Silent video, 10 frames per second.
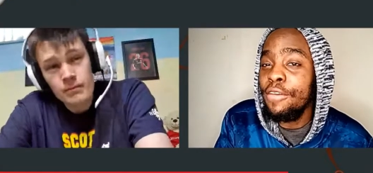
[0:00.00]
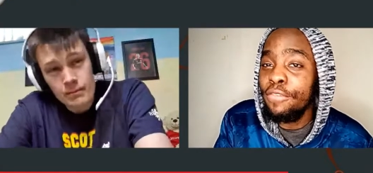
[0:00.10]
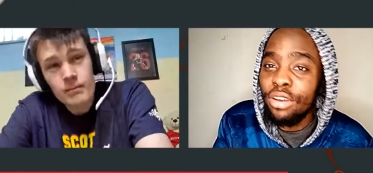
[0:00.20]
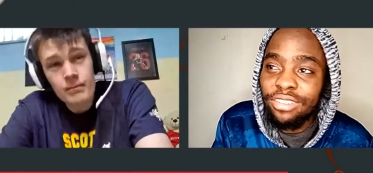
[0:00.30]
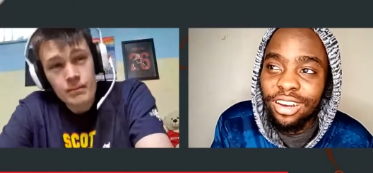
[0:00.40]
Speaker 1: you're
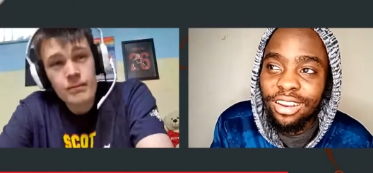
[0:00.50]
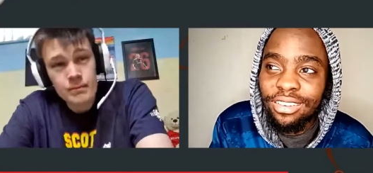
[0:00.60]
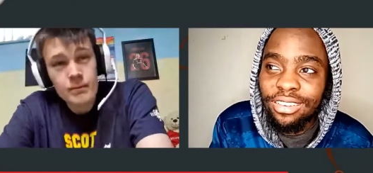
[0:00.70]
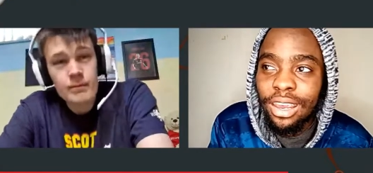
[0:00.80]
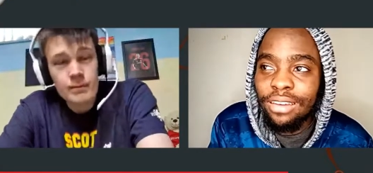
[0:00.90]
chasing
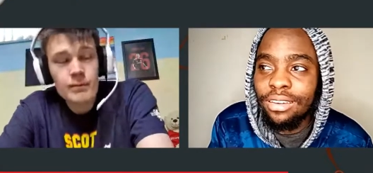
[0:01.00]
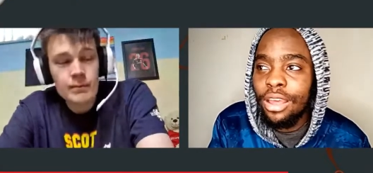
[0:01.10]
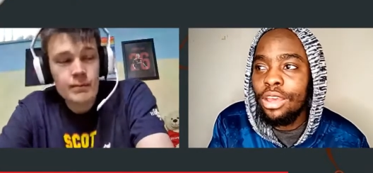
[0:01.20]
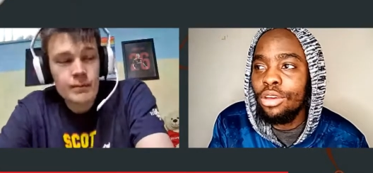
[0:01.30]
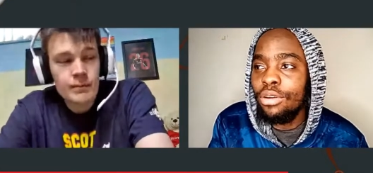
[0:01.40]
it, you
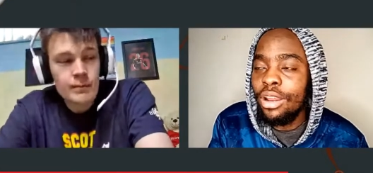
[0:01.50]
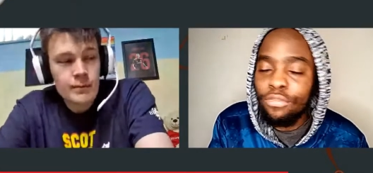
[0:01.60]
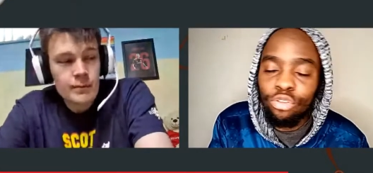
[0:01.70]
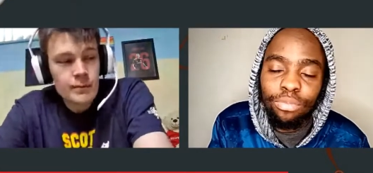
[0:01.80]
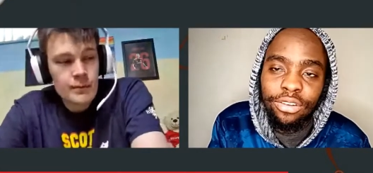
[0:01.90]
leave too
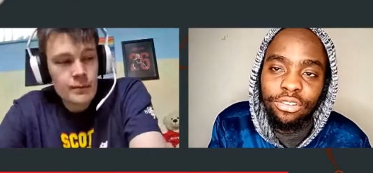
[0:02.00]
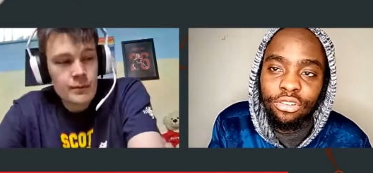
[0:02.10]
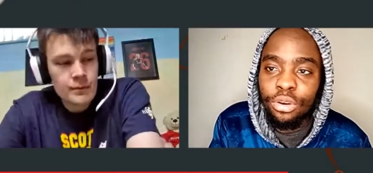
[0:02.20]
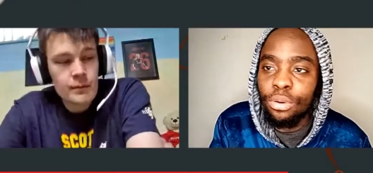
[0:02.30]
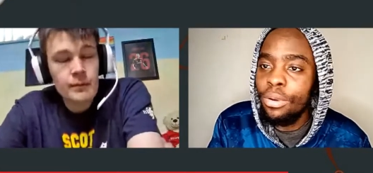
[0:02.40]
much to
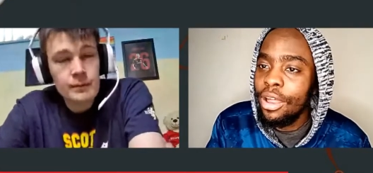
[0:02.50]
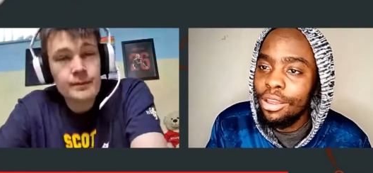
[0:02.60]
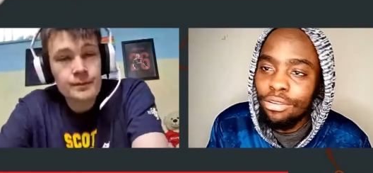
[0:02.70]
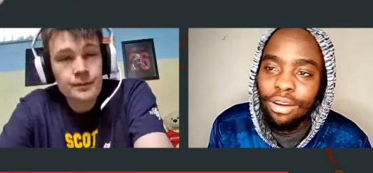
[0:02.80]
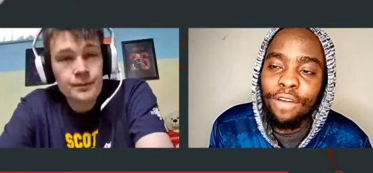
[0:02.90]
do. You
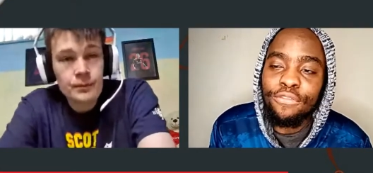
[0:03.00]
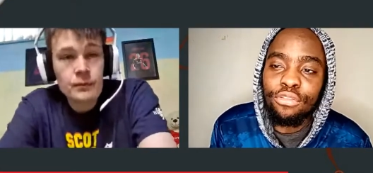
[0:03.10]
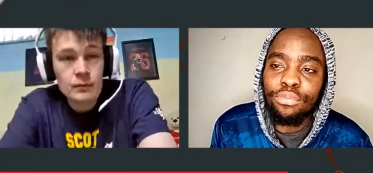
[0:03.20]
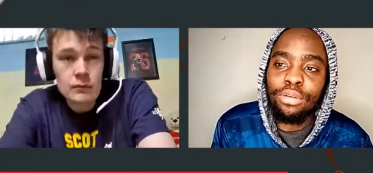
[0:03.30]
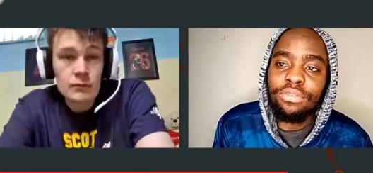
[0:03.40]
have to win
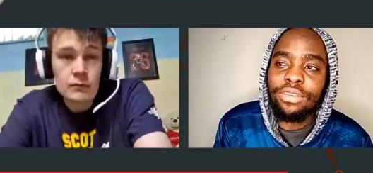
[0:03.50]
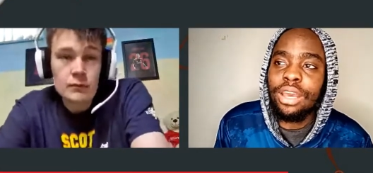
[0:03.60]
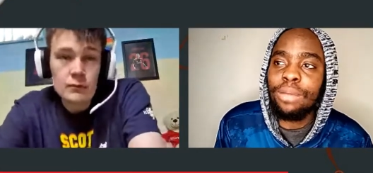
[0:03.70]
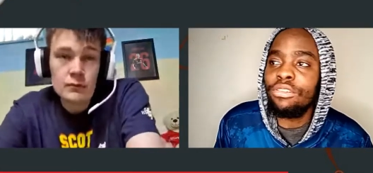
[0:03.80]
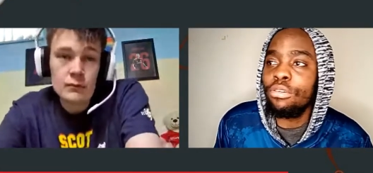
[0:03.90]
those games.
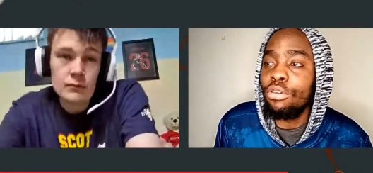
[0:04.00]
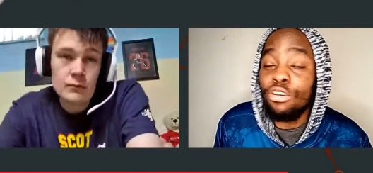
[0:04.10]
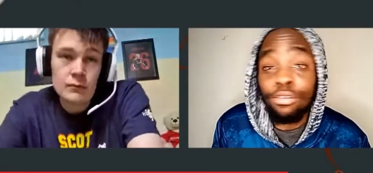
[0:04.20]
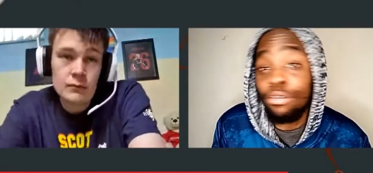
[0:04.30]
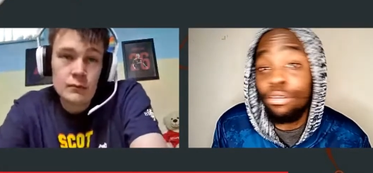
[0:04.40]
So you saw
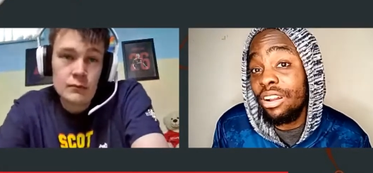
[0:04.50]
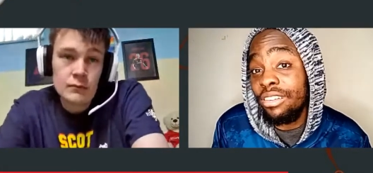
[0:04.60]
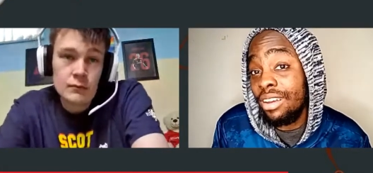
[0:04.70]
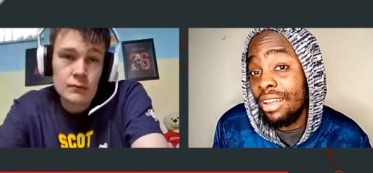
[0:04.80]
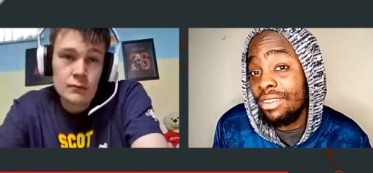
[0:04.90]
Chelsea
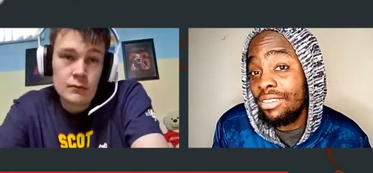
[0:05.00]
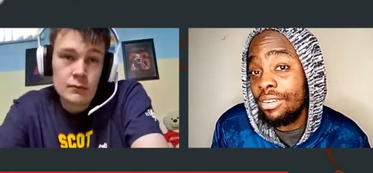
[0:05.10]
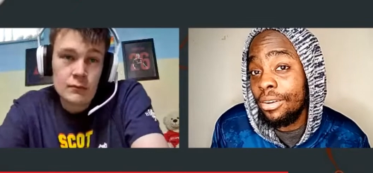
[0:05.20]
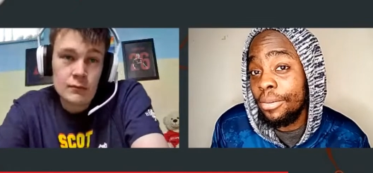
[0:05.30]
last season.